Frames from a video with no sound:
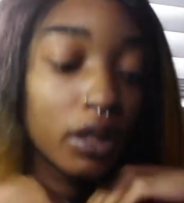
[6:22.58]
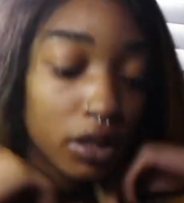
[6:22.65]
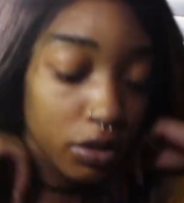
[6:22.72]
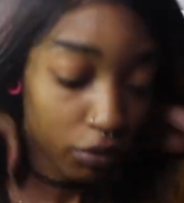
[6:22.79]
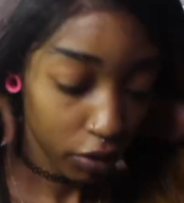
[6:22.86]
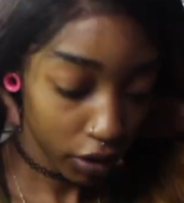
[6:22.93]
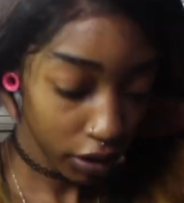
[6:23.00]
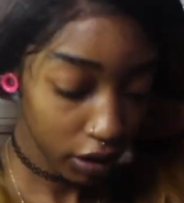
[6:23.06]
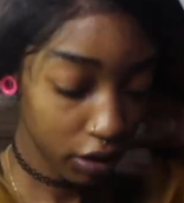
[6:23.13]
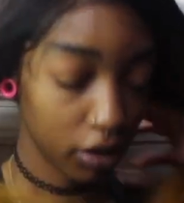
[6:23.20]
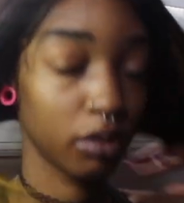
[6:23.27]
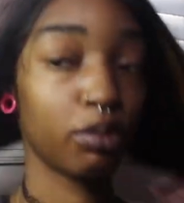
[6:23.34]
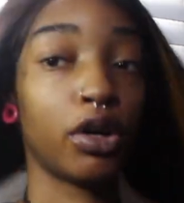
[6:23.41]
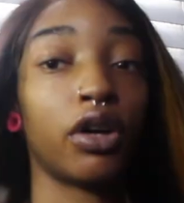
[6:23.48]
It's really
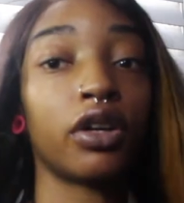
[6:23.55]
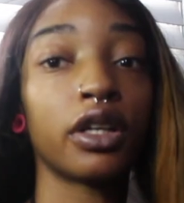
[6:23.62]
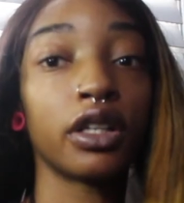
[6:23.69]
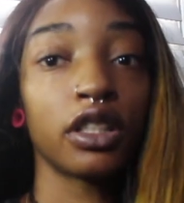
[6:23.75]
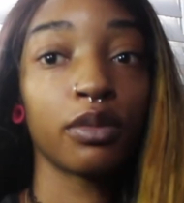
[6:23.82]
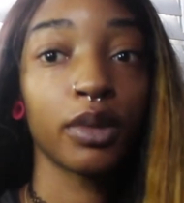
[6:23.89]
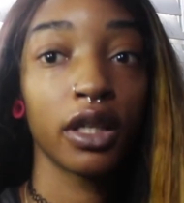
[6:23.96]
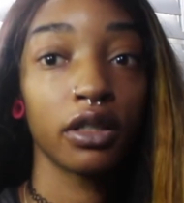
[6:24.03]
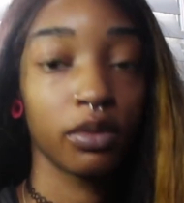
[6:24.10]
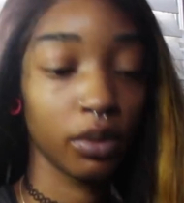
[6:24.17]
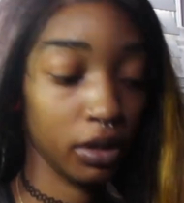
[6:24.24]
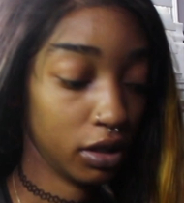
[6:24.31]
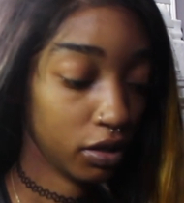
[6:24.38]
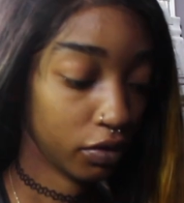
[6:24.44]
good parting space
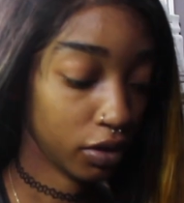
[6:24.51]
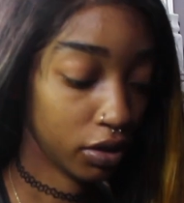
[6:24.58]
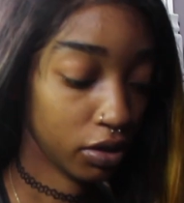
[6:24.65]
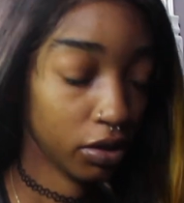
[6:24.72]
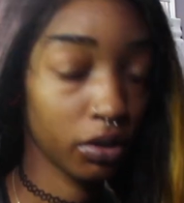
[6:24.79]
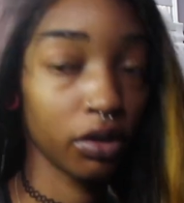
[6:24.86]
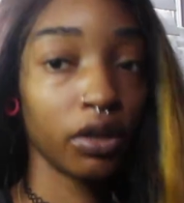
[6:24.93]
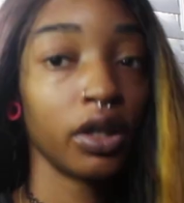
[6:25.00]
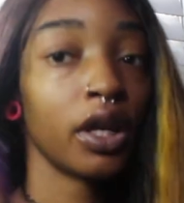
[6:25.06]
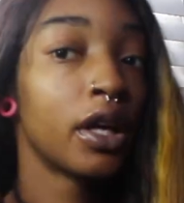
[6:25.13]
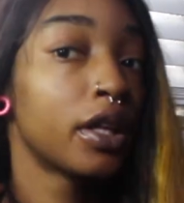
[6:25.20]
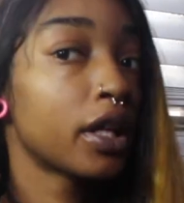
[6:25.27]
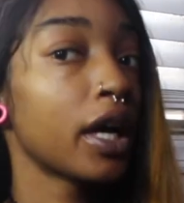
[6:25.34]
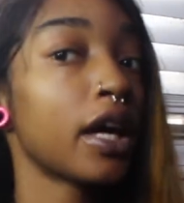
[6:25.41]
with this frontal.
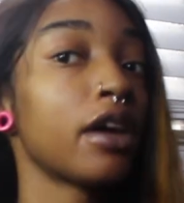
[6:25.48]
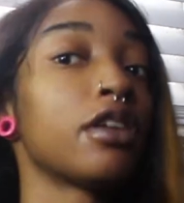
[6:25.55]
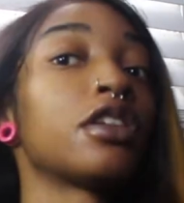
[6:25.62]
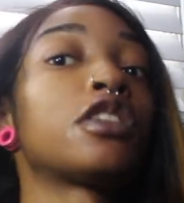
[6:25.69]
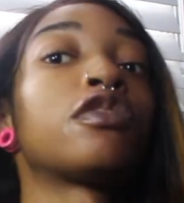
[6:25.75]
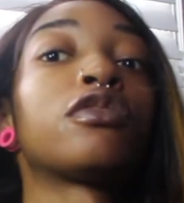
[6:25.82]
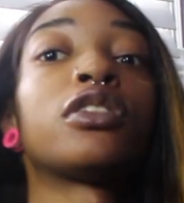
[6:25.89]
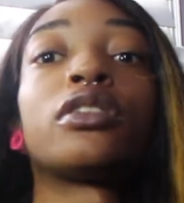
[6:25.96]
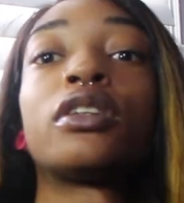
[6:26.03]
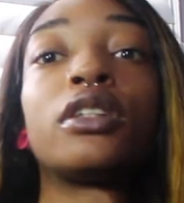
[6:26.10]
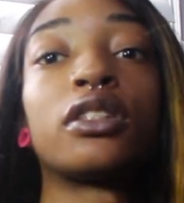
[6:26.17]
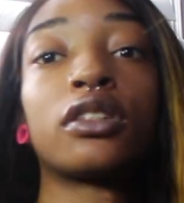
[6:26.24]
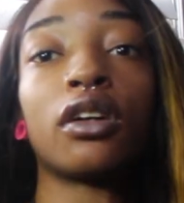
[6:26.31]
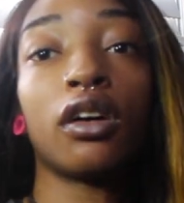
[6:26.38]
The hair is really
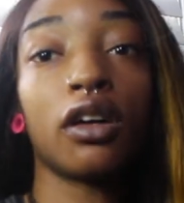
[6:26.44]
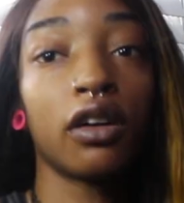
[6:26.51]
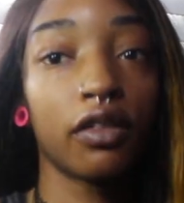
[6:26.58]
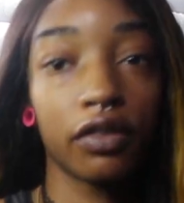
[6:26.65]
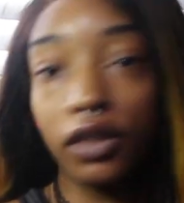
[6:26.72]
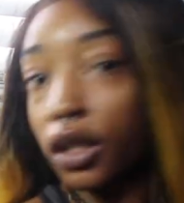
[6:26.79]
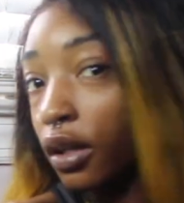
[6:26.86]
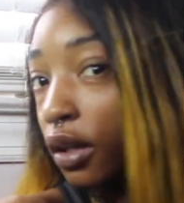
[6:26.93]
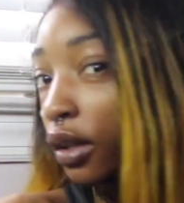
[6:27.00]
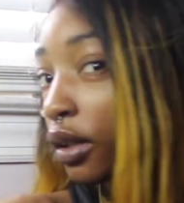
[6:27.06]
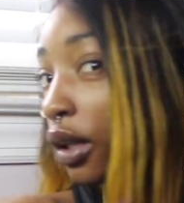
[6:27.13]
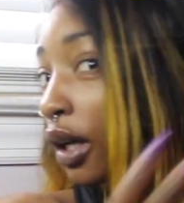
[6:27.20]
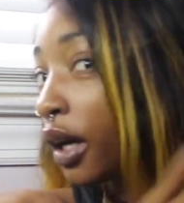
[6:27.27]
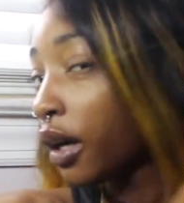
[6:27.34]
soft.
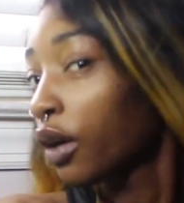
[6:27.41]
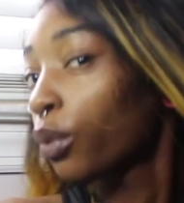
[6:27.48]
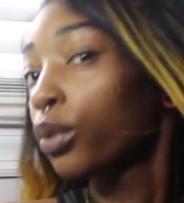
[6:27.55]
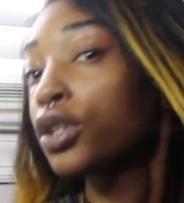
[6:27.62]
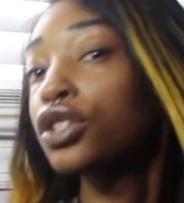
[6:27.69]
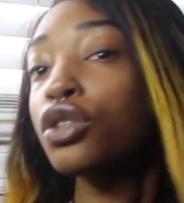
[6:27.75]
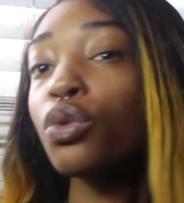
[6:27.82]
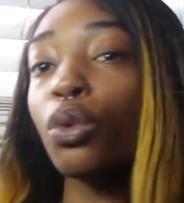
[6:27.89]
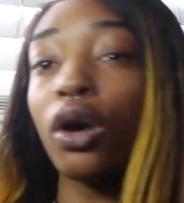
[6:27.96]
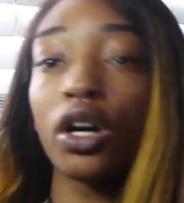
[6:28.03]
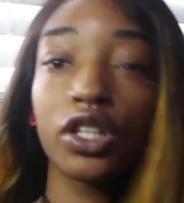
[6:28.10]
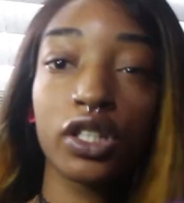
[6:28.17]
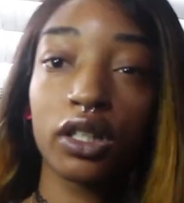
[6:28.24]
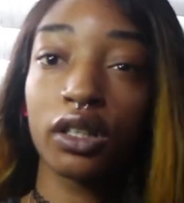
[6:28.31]
The hair, once you
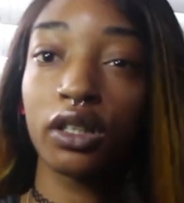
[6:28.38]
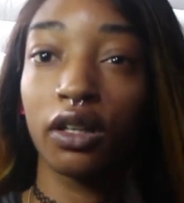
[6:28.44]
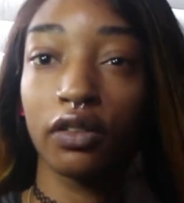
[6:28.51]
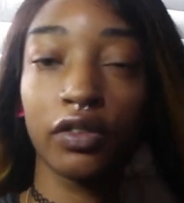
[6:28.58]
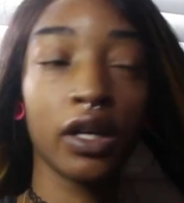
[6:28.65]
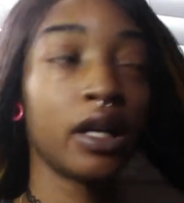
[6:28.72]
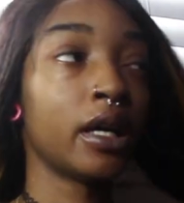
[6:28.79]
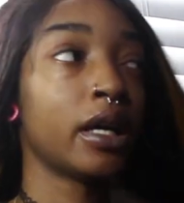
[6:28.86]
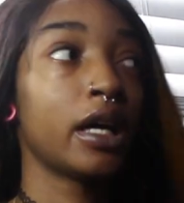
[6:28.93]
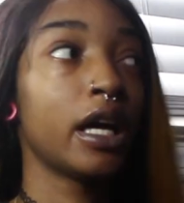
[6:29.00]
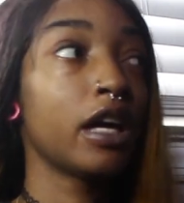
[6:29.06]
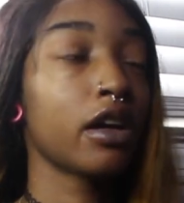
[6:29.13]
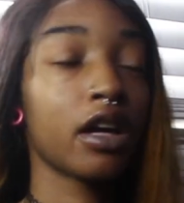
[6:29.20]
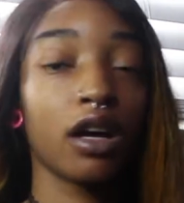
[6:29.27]
wash it enough,
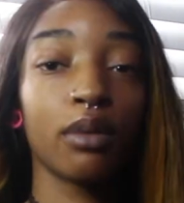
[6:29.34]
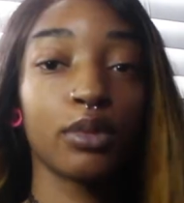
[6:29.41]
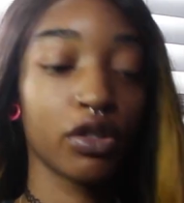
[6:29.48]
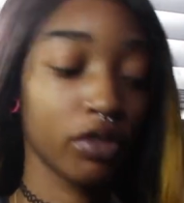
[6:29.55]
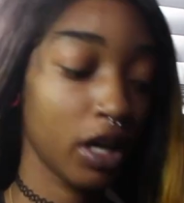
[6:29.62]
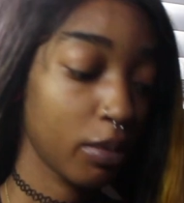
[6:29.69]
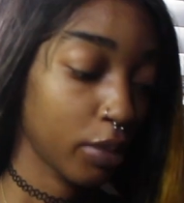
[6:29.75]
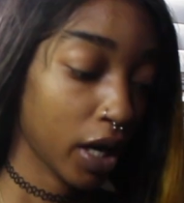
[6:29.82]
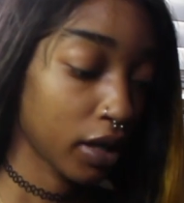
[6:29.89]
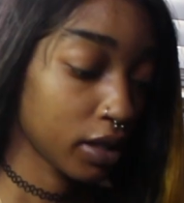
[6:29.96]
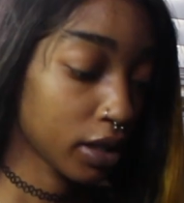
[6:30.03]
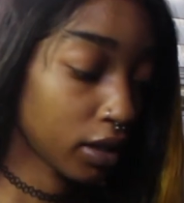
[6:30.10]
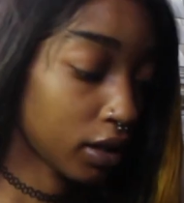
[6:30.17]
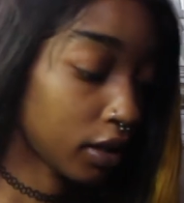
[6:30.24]
it comes right back
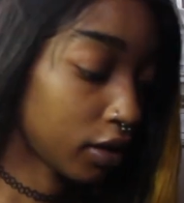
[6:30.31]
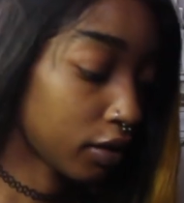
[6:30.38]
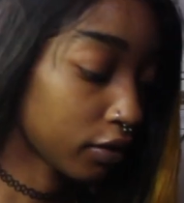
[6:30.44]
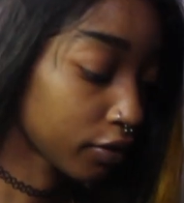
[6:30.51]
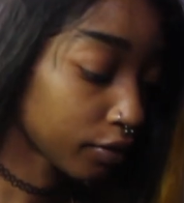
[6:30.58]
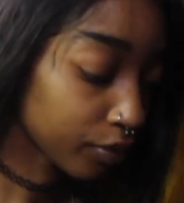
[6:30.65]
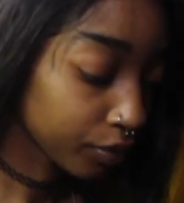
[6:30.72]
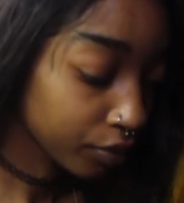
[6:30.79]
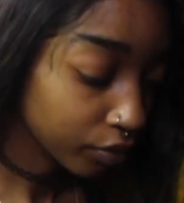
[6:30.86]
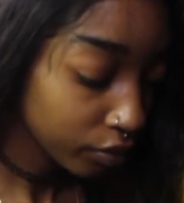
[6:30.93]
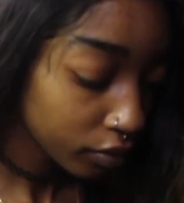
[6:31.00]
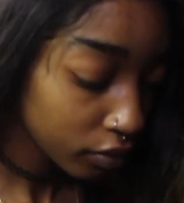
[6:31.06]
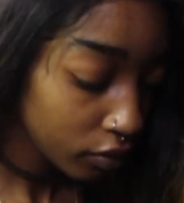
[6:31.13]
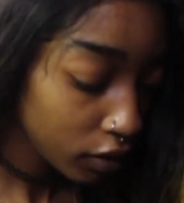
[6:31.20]
to
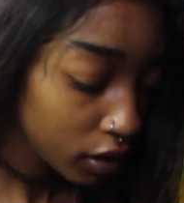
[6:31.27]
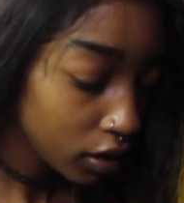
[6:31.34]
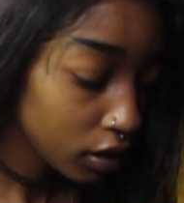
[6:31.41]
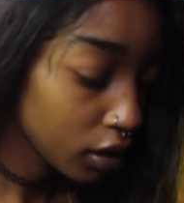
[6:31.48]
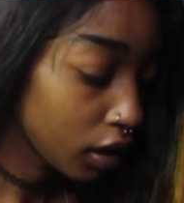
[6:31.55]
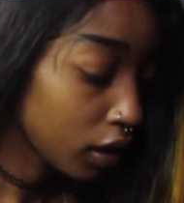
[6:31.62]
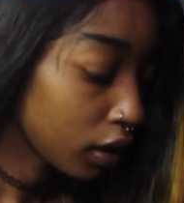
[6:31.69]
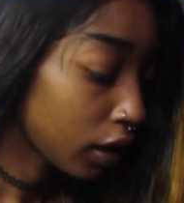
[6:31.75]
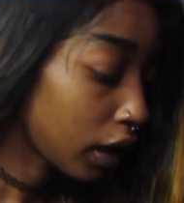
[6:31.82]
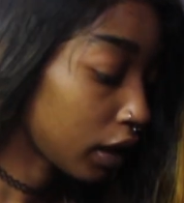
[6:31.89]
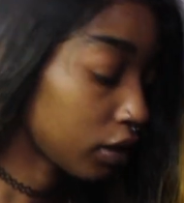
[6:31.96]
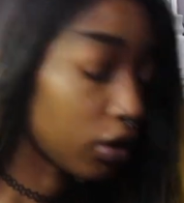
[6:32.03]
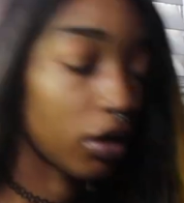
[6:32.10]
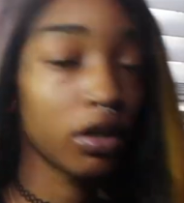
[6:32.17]
life.
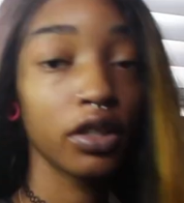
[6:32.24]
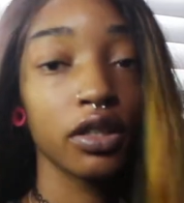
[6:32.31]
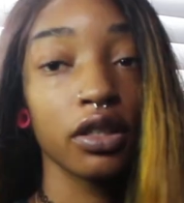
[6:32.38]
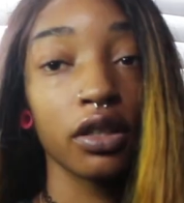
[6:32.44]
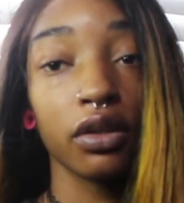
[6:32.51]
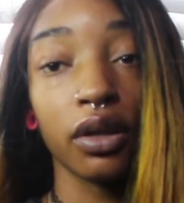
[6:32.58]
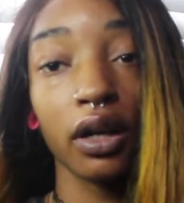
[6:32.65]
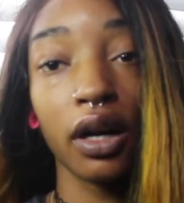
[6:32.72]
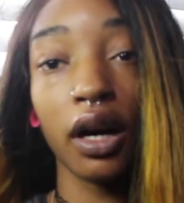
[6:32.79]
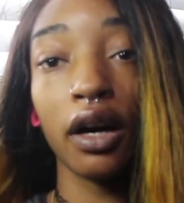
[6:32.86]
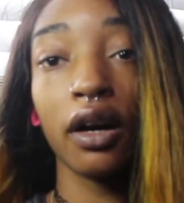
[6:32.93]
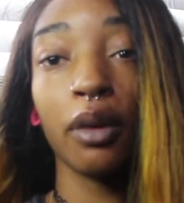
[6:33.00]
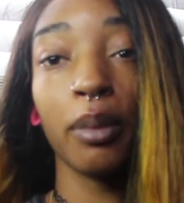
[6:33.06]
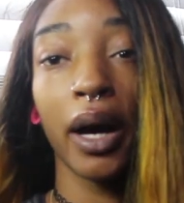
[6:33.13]
And also,
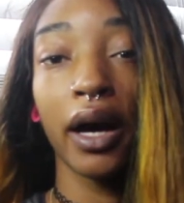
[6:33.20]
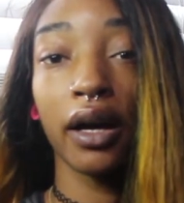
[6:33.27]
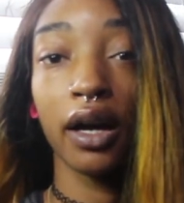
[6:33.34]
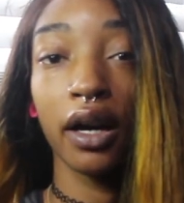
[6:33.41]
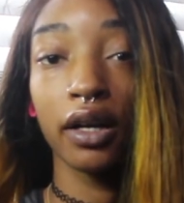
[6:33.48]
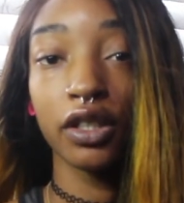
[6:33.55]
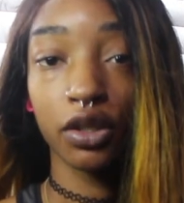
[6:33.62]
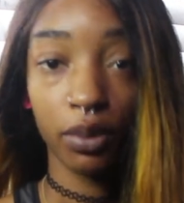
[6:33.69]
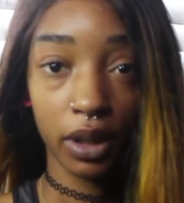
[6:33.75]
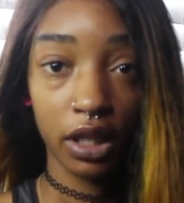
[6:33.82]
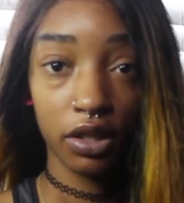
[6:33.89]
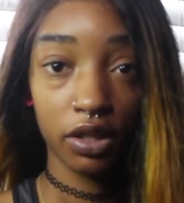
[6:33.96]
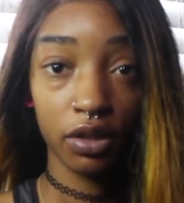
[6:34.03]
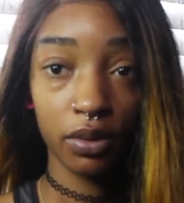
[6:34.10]
I got
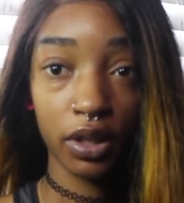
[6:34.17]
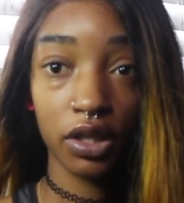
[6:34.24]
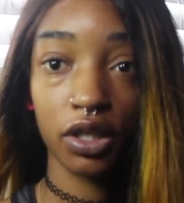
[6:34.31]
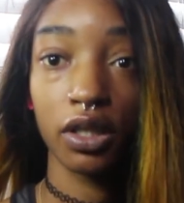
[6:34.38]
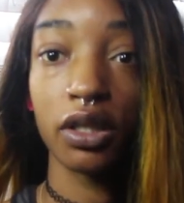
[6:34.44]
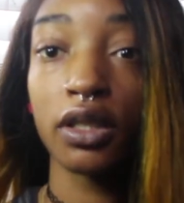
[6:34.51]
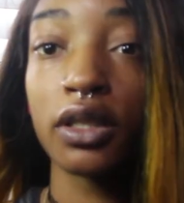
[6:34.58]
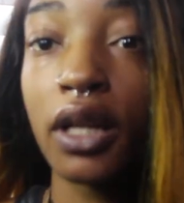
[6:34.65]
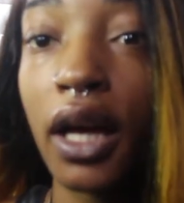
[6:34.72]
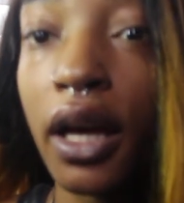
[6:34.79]
22 inches,